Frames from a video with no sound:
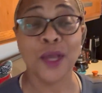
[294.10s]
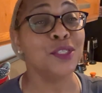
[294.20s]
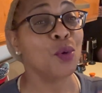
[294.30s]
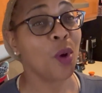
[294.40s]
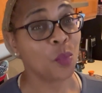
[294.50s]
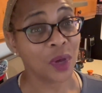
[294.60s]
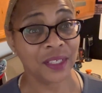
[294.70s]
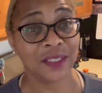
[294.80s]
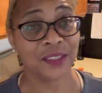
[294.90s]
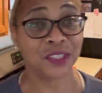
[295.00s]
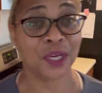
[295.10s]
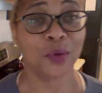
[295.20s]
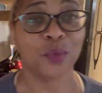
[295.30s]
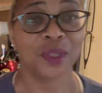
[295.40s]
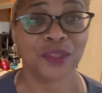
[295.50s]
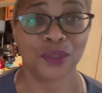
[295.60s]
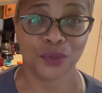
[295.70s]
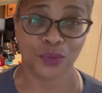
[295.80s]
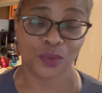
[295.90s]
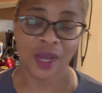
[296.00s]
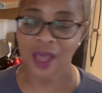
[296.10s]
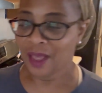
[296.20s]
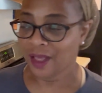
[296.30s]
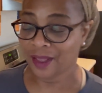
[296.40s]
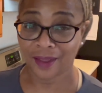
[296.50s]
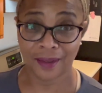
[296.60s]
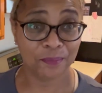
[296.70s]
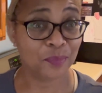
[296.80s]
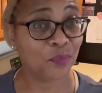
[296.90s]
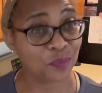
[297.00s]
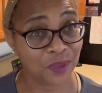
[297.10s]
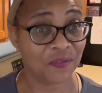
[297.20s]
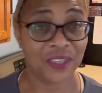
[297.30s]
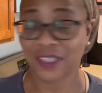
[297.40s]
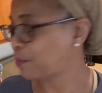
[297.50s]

so I wanted to share with you the finished